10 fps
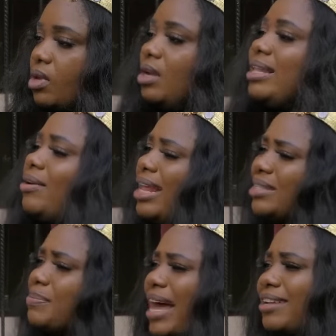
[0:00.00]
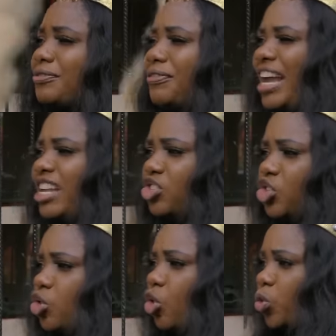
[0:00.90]
Now let me advise
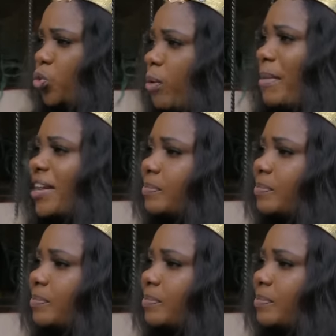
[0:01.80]
you, old woman.